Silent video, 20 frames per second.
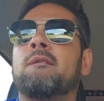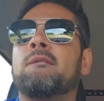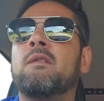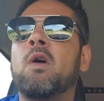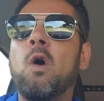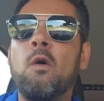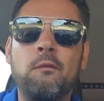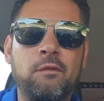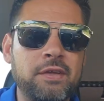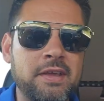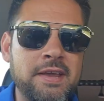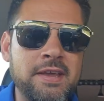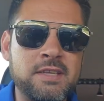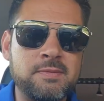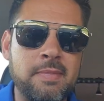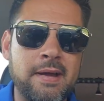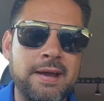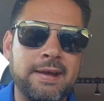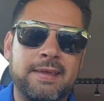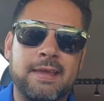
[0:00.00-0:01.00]
Hopefully he's
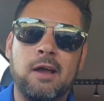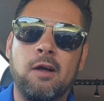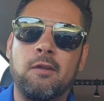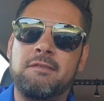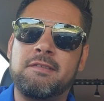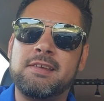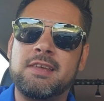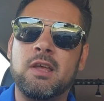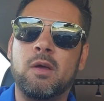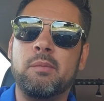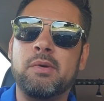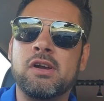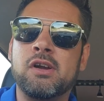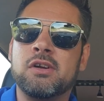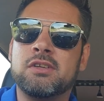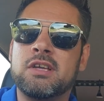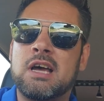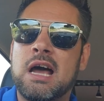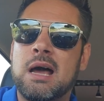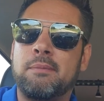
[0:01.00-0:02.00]
back healthy. He'll be
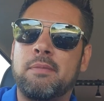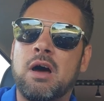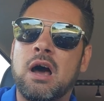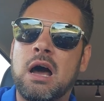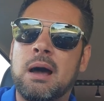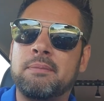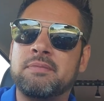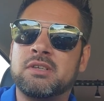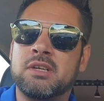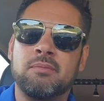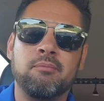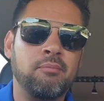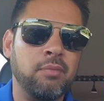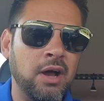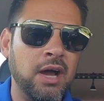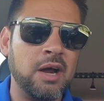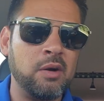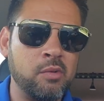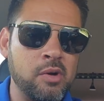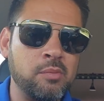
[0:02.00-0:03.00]
your top option.
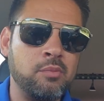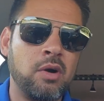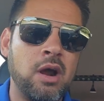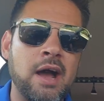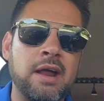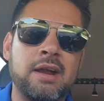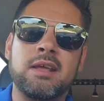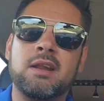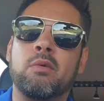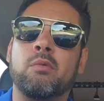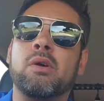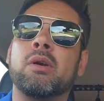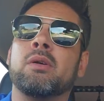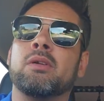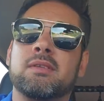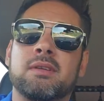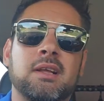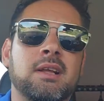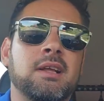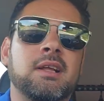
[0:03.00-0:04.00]
But we brought in, and
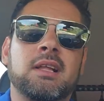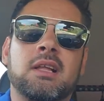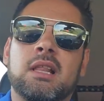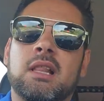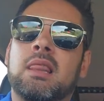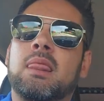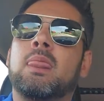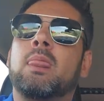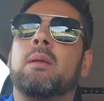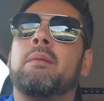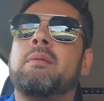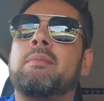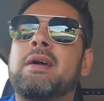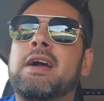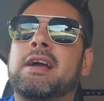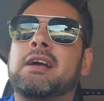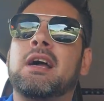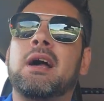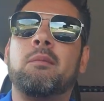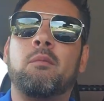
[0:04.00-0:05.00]
let me
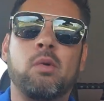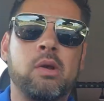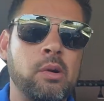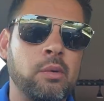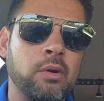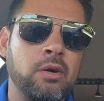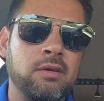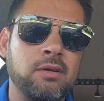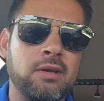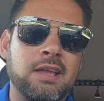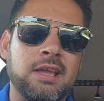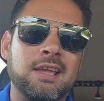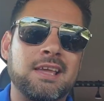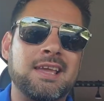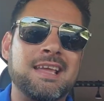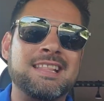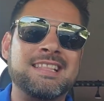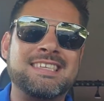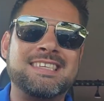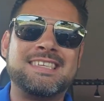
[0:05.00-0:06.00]
back up, we were
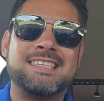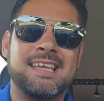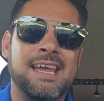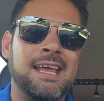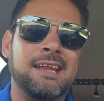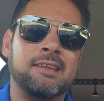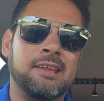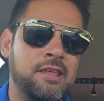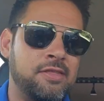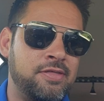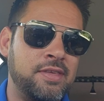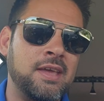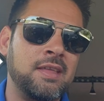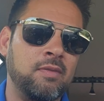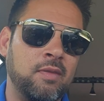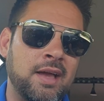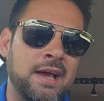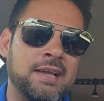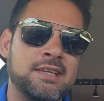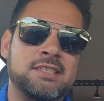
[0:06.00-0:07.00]
insanely
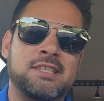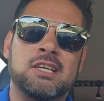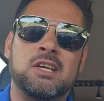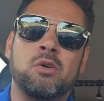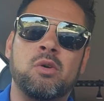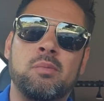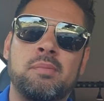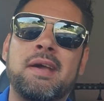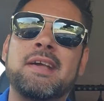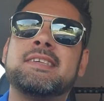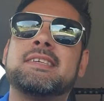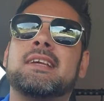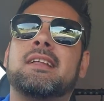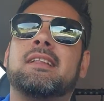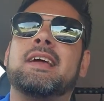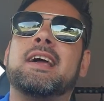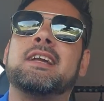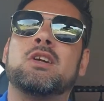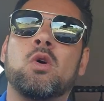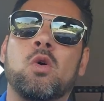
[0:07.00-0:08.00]
thin last year. We
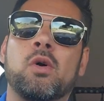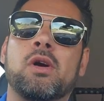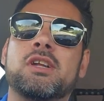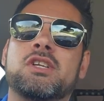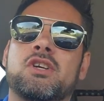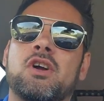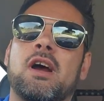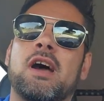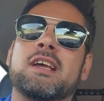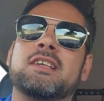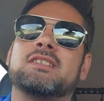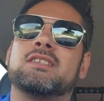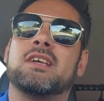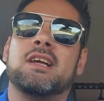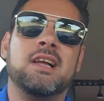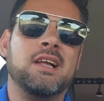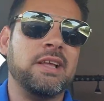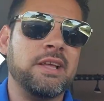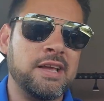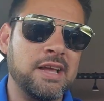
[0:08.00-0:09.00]
basically had Corey Trice
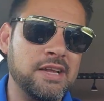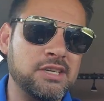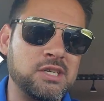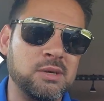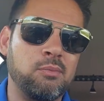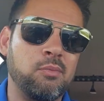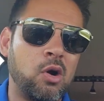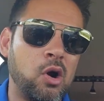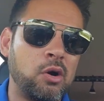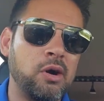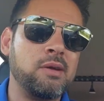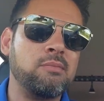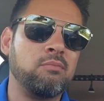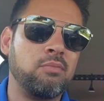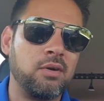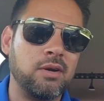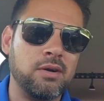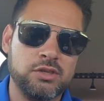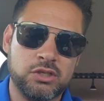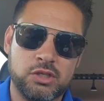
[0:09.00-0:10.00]
and
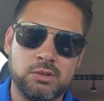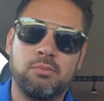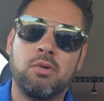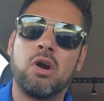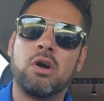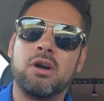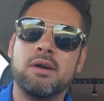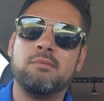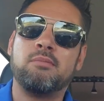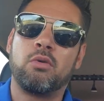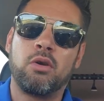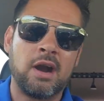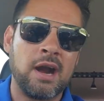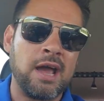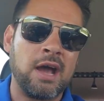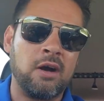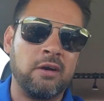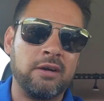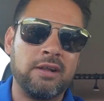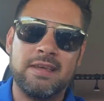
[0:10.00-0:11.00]
Jabari
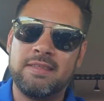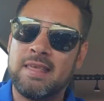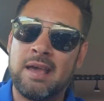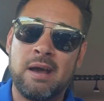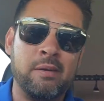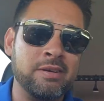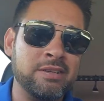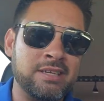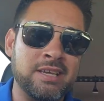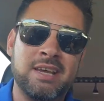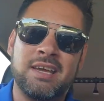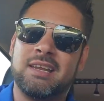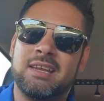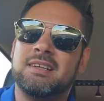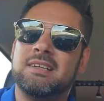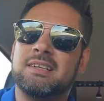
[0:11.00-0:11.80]
Brown, and that was it.